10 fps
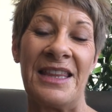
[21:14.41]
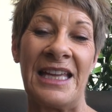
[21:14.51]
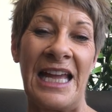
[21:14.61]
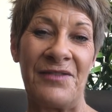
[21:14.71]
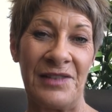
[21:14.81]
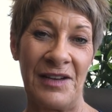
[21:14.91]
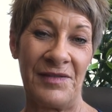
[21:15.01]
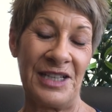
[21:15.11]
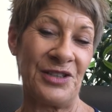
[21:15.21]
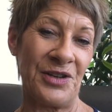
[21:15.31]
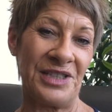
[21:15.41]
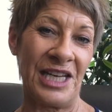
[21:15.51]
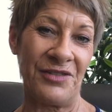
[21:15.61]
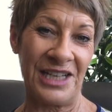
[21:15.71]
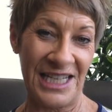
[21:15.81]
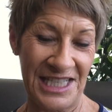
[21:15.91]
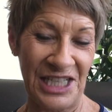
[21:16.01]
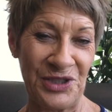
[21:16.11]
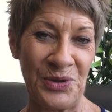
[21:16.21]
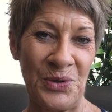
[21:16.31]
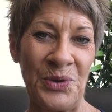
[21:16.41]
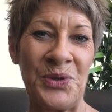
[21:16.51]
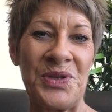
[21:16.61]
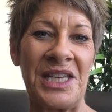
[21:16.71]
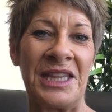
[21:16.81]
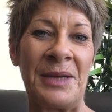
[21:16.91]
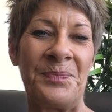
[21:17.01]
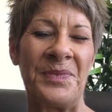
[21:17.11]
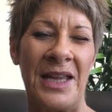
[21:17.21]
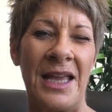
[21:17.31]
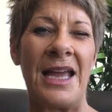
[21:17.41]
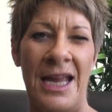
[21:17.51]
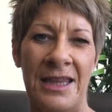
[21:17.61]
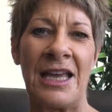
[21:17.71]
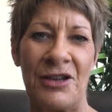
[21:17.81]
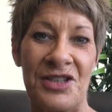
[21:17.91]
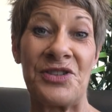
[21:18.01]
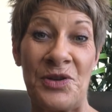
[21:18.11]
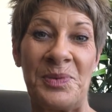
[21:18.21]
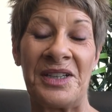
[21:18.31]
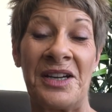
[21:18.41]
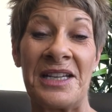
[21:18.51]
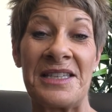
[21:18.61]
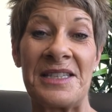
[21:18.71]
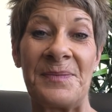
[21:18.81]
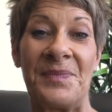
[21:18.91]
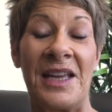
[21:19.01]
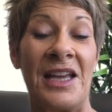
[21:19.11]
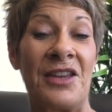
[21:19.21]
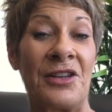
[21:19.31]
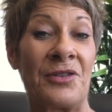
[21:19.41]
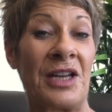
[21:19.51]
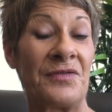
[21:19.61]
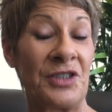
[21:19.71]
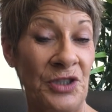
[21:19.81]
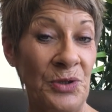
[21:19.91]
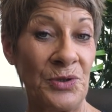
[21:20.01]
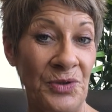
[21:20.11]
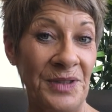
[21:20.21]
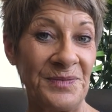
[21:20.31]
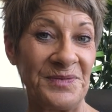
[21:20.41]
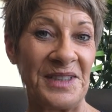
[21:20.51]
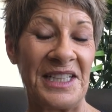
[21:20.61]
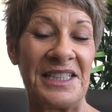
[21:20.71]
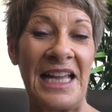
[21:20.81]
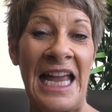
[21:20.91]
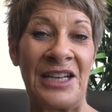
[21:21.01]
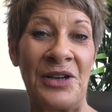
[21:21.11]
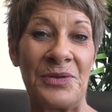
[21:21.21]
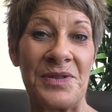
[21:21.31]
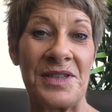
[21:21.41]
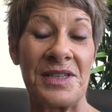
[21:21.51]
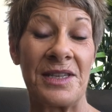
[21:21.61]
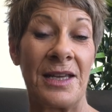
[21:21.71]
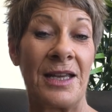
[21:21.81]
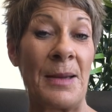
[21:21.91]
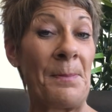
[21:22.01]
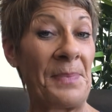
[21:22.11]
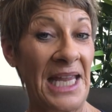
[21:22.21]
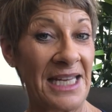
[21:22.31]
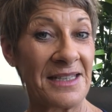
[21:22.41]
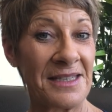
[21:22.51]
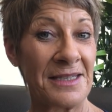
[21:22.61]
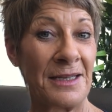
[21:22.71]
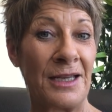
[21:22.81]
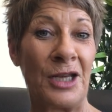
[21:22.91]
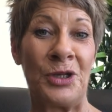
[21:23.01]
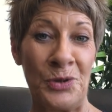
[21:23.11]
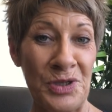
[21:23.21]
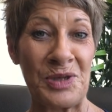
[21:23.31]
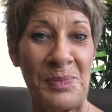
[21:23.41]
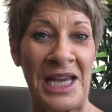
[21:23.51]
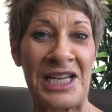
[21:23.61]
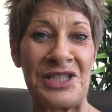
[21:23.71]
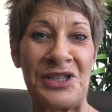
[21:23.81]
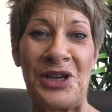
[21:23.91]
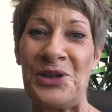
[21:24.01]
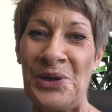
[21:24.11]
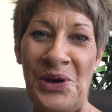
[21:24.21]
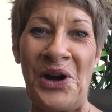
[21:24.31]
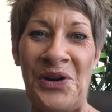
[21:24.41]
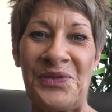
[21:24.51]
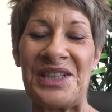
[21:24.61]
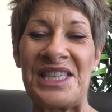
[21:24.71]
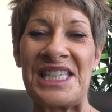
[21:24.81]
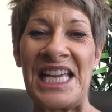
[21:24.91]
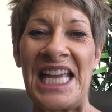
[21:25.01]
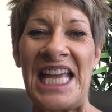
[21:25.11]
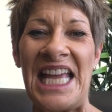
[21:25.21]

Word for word: They have lovely doTERRA essential oils in them, and they're super nice. They're great for children, adults, pets, your space, your office,